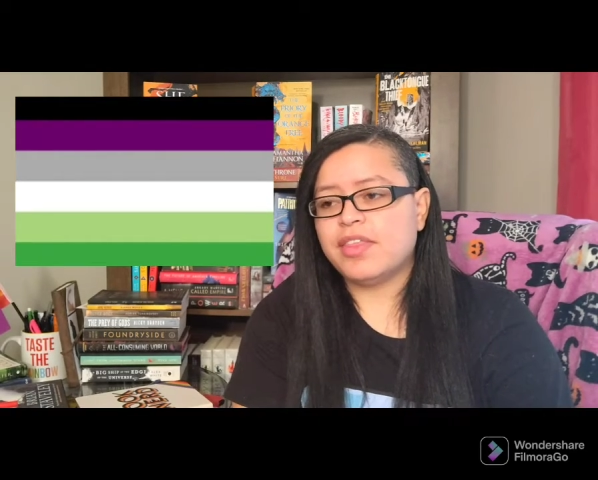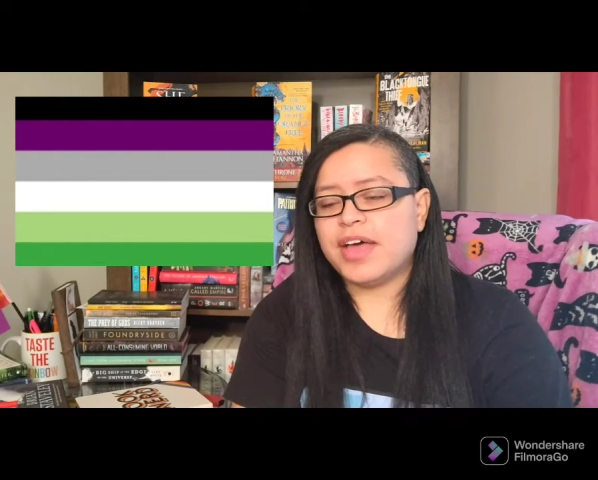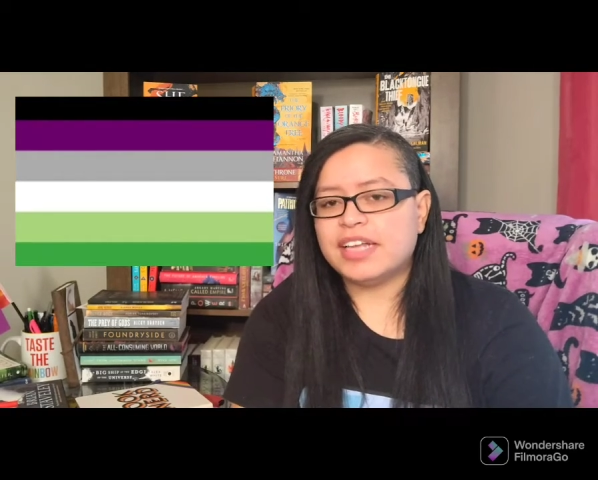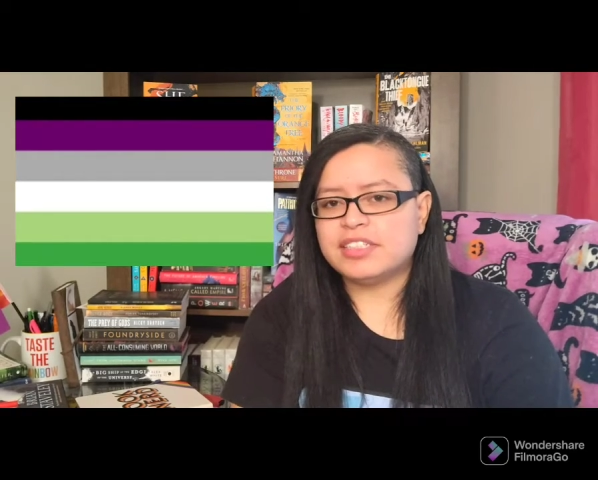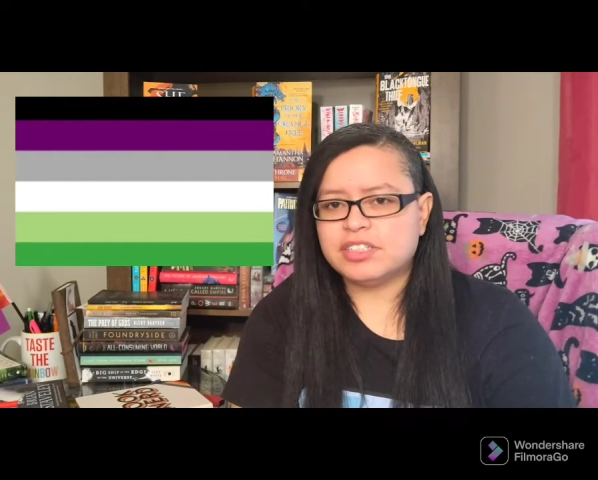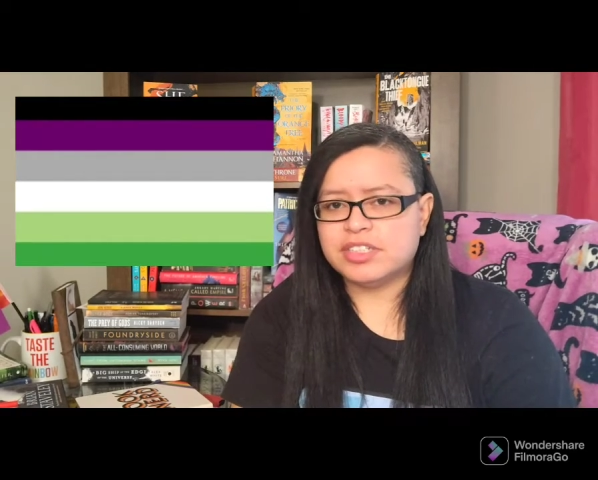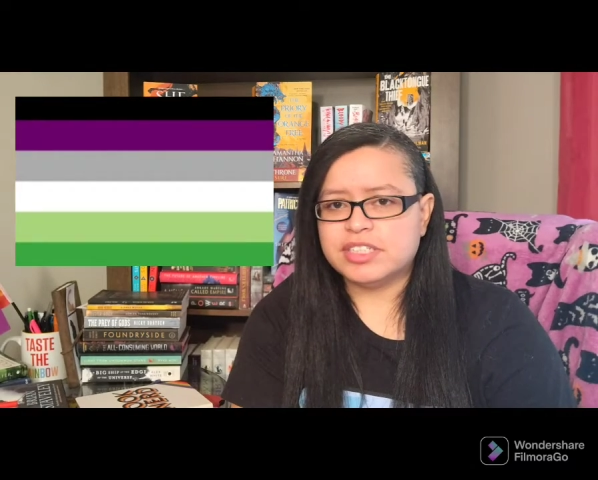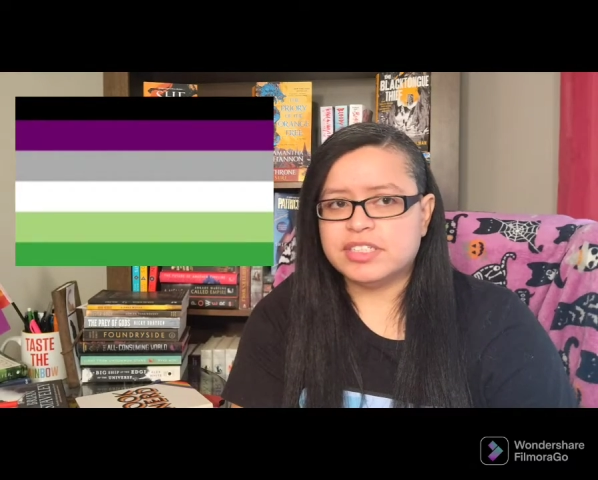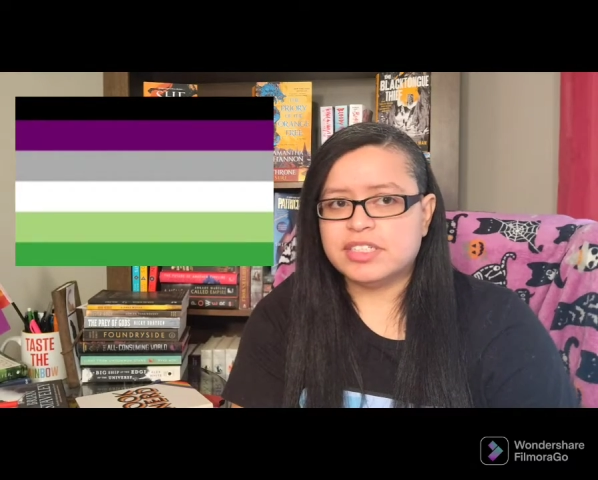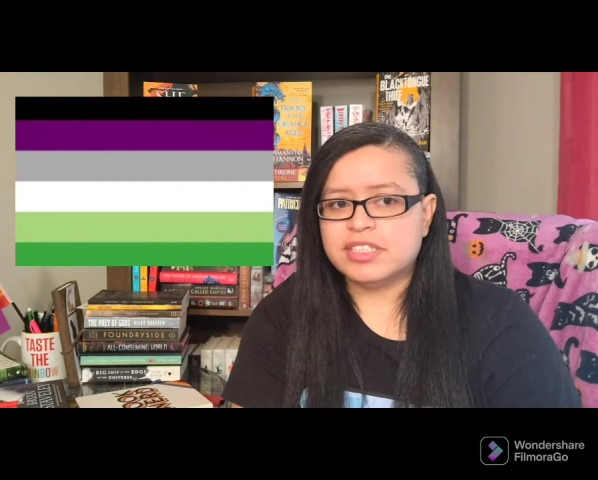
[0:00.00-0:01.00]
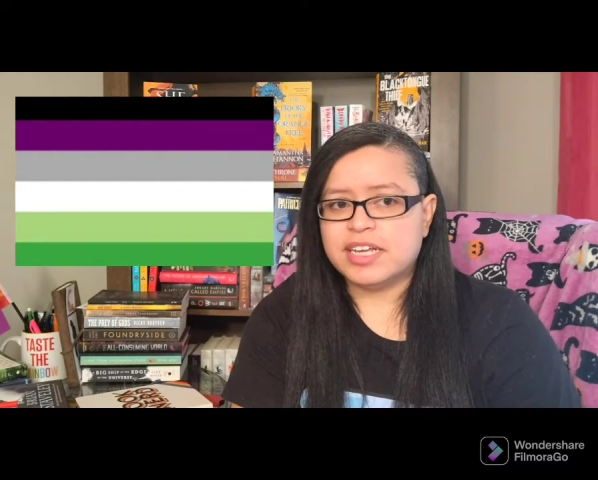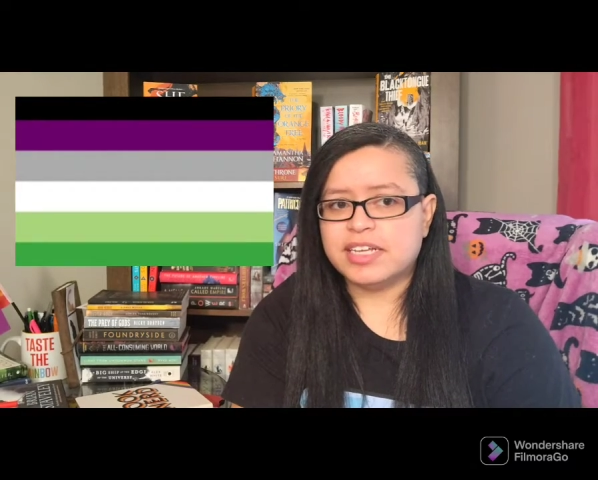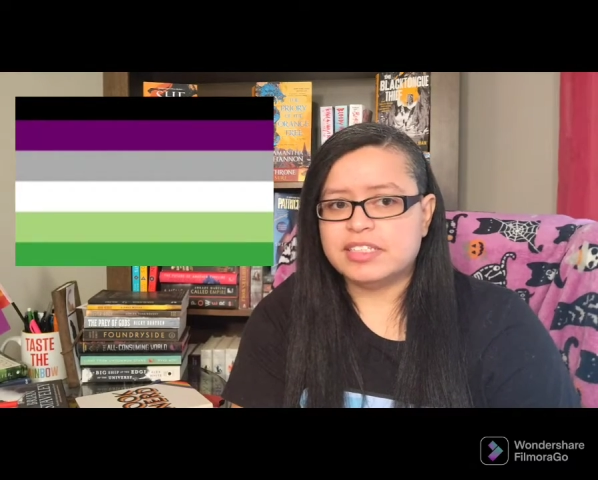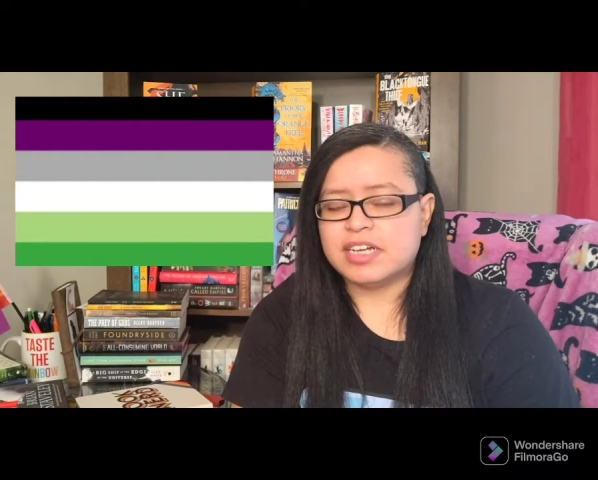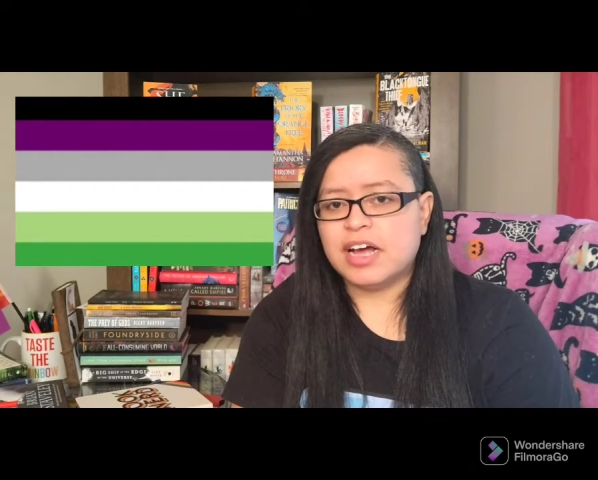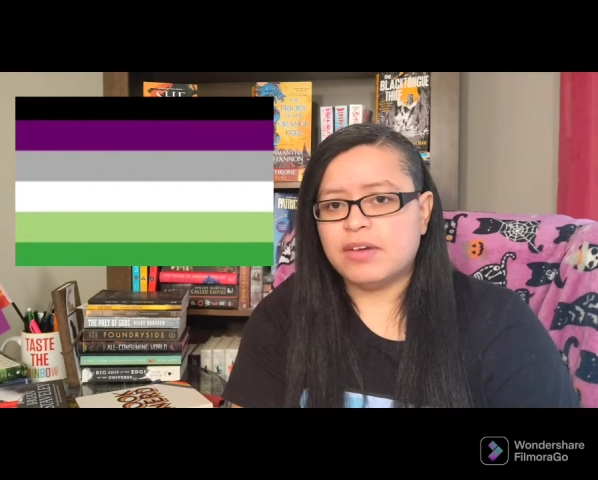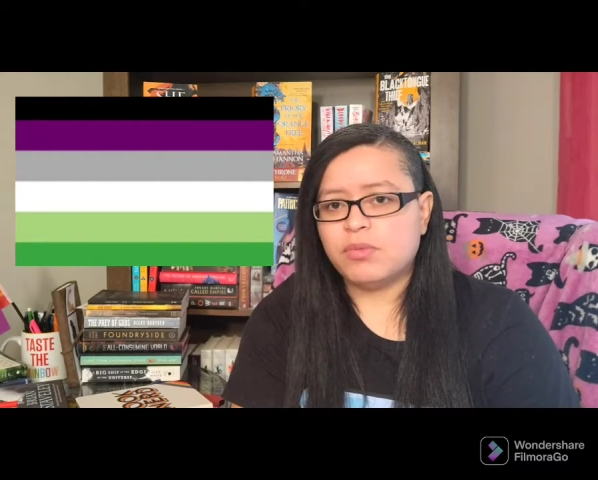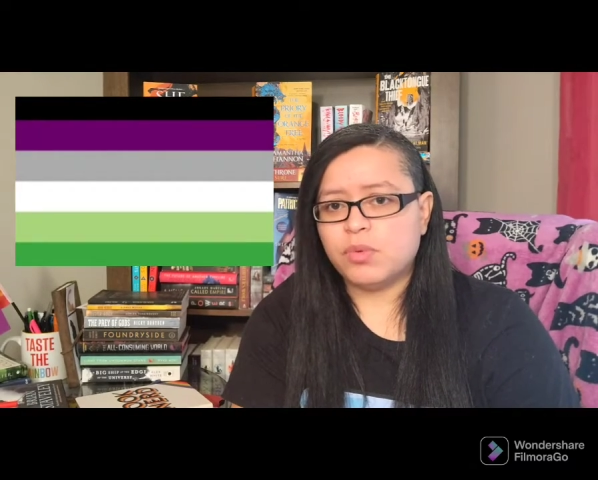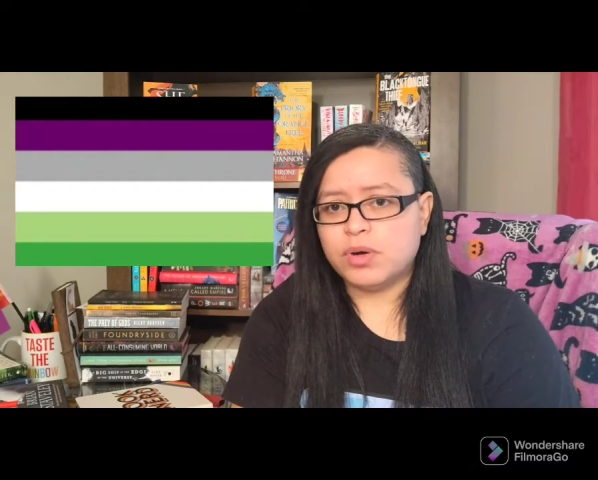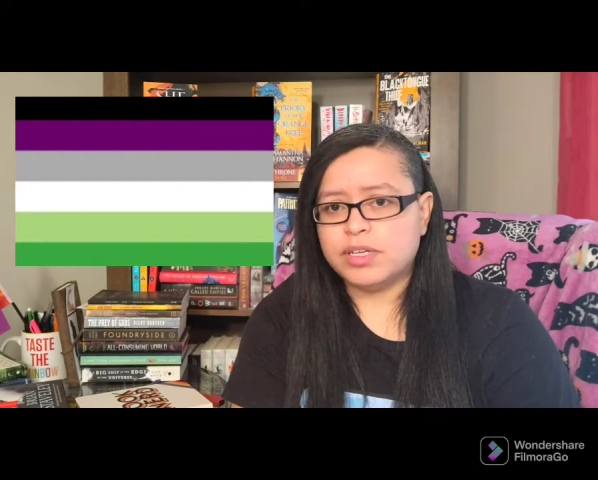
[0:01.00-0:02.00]
That series contains
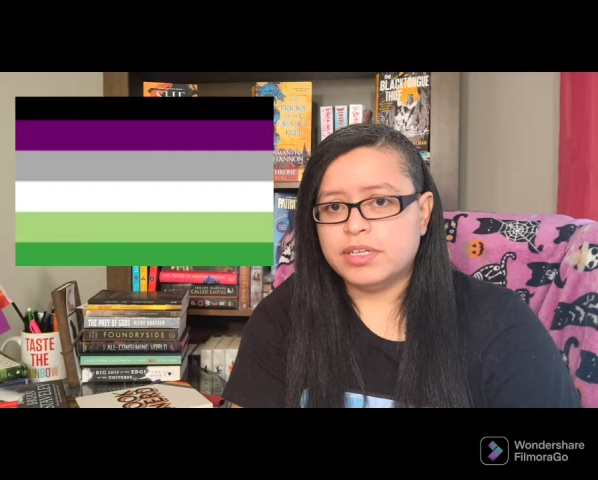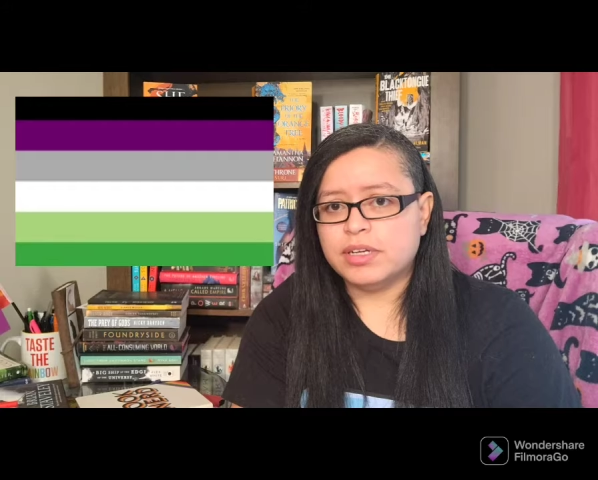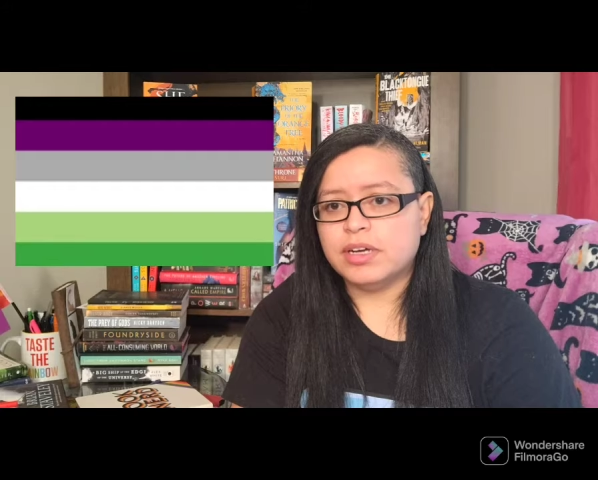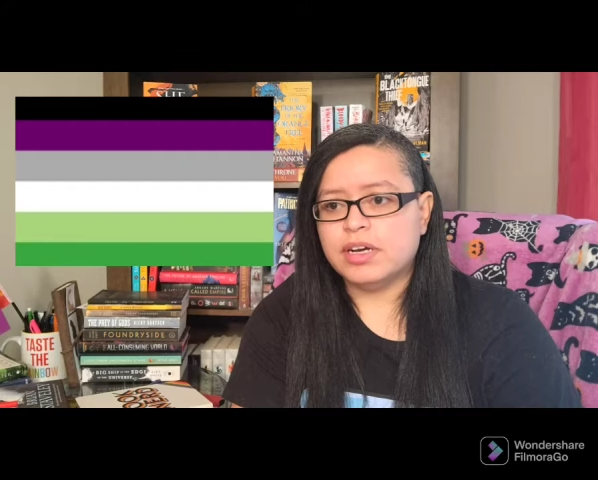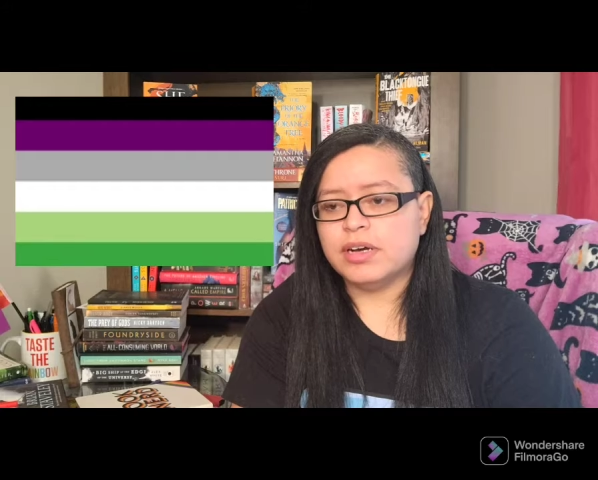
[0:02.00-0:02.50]
not 1,